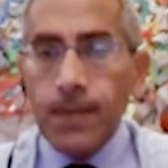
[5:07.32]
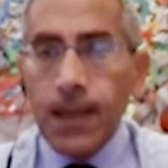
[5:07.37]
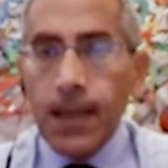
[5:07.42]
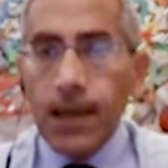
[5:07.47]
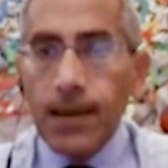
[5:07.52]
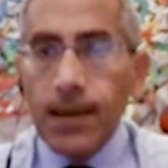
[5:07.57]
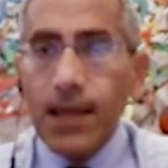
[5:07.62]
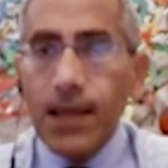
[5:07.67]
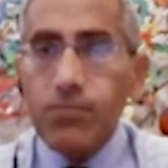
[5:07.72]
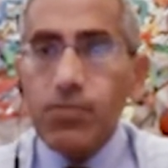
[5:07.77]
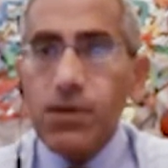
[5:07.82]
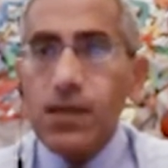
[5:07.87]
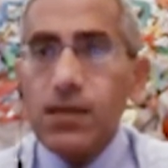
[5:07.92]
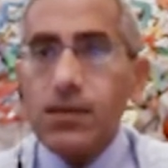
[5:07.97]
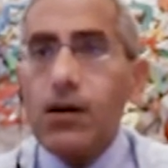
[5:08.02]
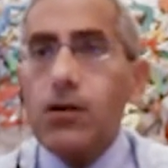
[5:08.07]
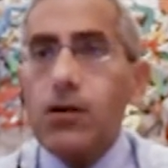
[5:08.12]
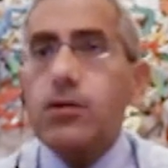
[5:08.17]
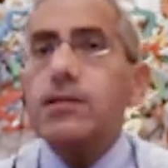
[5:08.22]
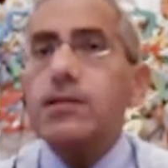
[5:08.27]
Let me
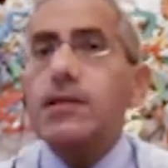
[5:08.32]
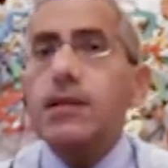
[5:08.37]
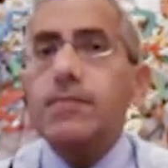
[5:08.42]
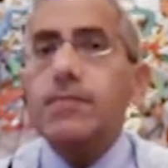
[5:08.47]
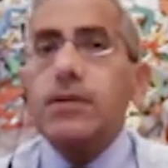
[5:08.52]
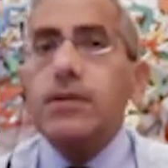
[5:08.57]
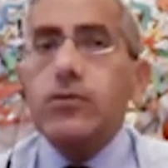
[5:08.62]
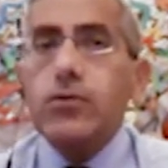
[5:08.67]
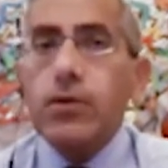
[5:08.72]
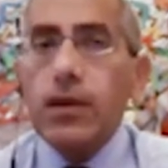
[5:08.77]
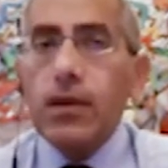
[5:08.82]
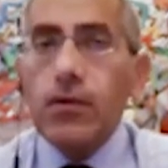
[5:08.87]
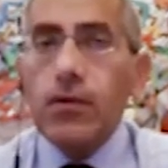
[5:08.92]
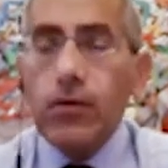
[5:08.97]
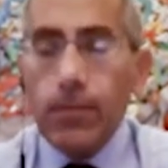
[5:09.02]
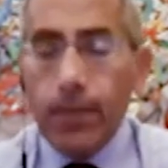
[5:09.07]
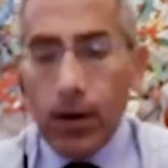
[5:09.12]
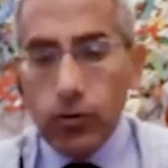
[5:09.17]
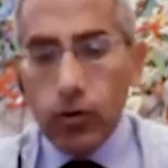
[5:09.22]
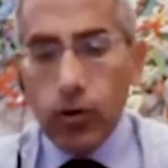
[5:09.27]
talk a little bit here
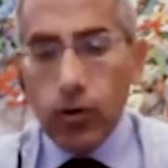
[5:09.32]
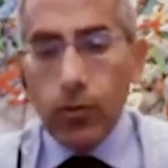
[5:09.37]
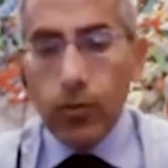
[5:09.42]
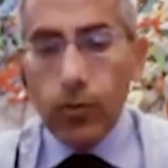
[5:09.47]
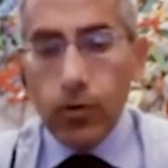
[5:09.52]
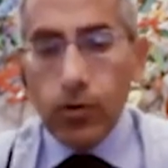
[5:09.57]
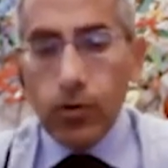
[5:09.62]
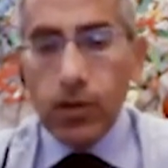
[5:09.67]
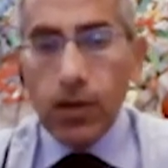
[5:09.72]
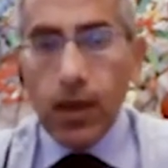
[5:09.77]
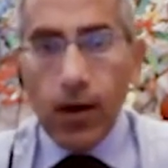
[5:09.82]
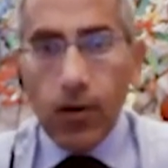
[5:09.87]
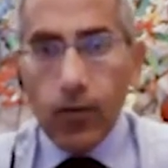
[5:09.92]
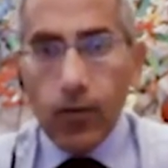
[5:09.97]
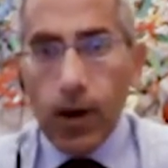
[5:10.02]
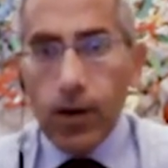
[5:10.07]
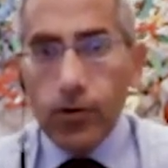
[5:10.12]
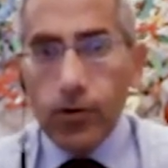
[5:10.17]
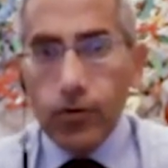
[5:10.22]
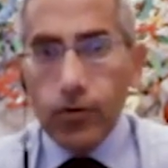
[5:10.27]
about
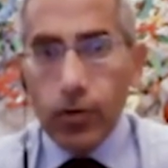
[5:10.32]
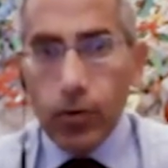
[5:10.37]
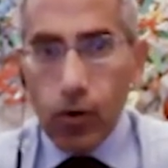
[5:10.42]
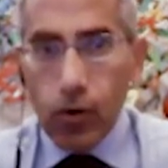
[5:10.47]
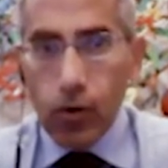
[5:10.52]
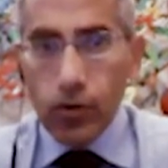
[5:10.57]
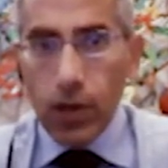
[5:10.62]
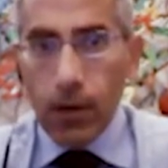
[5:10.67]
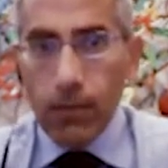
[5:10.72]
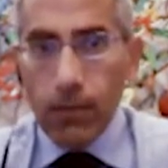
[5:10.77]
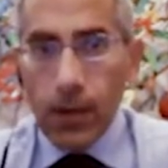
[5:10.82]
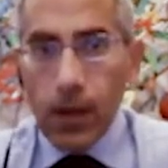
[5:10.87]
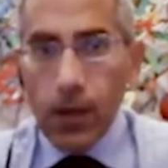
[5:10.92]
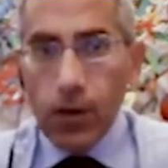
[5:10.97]
community-acquired pneumonia.